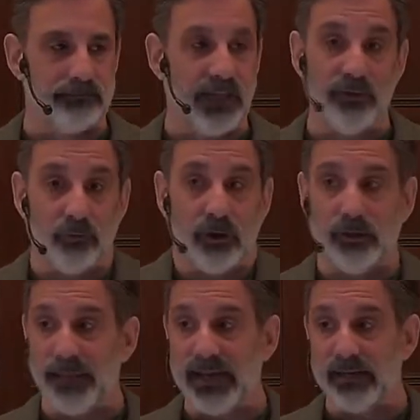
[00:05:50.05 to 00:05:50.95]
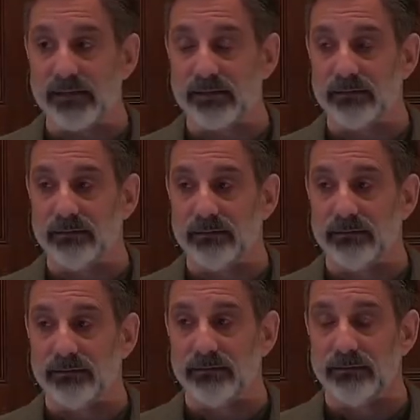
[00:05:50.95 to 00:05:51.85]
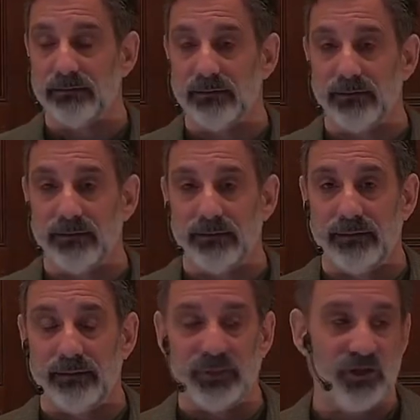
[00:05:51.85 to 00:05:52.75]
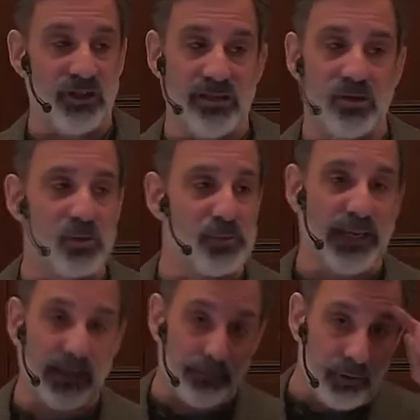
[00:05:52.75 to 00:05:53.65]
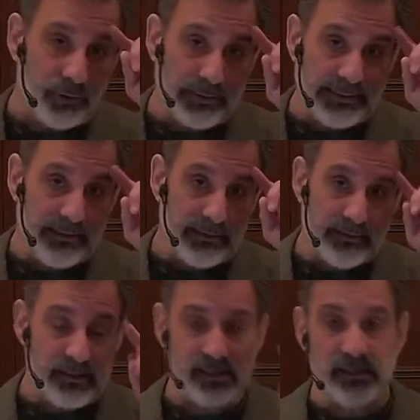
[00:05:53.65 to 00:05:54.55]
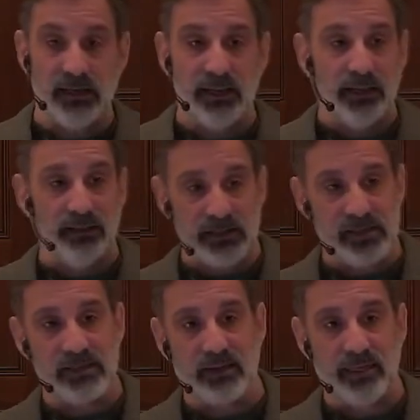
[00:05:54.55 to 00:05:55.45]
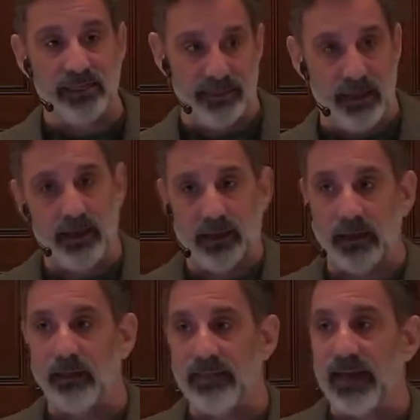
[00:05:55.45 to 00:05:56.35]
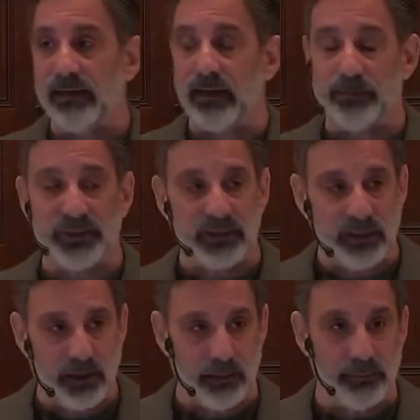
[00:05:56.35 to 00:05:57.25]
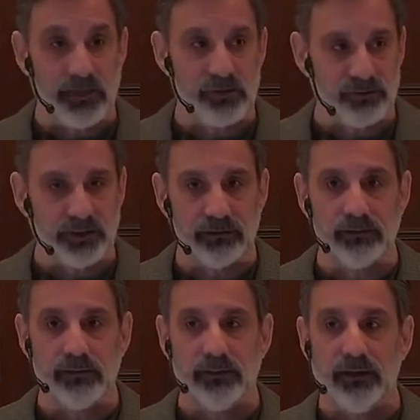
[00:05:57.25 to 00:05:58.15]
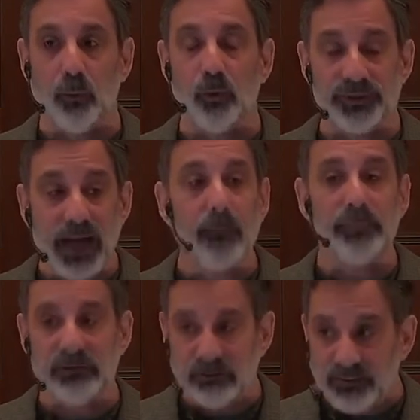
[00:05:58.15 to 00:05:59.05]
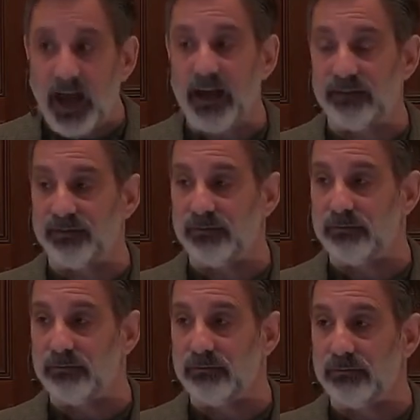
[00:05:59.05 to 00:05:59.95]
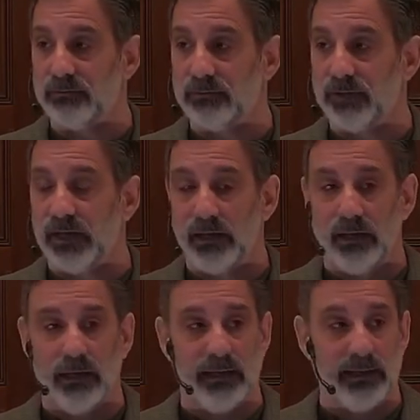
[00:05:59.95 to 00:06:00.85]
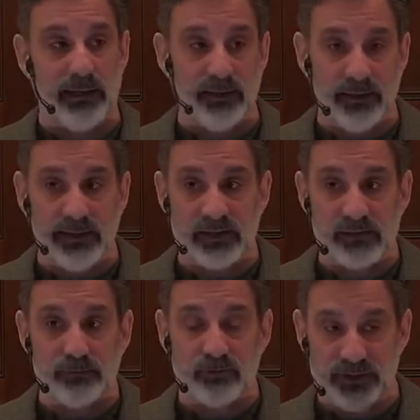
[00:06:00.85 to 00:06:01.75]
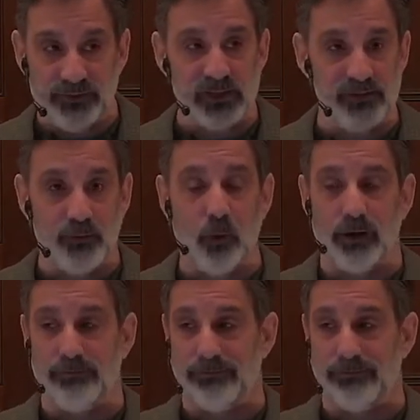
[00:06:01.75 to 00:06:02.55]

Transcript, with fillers: And they're all amazed. But Jesus was making a point. This, this thing that it had become, Israel, will not be revived in its previous form,